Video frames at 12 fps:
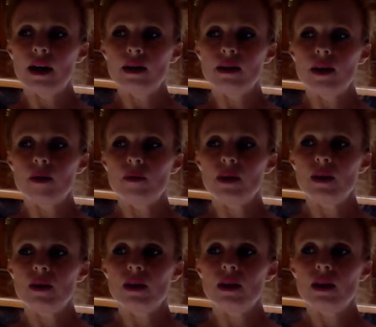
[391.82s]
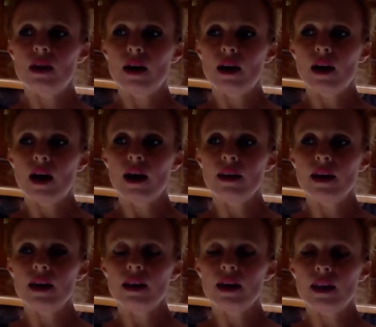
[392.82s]
And I
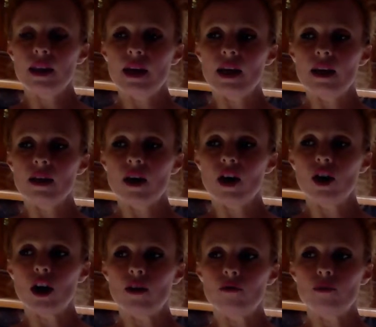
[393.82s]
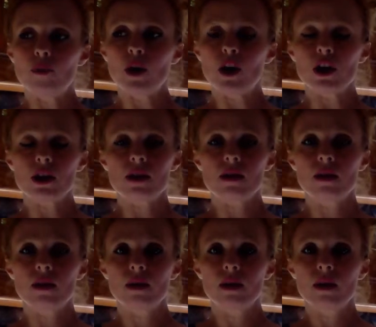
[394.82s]
think that they get a lot of perks
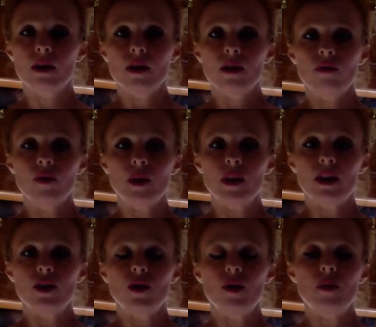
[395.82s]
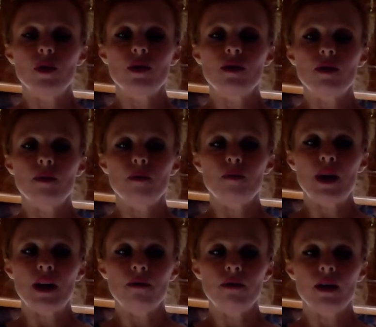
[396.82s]
from what they do, and most of them
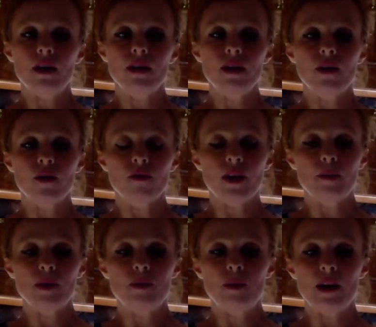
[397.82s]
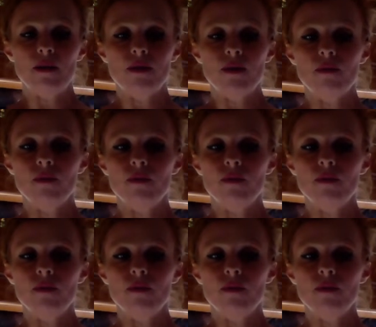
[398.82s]
benefit, and their families benefit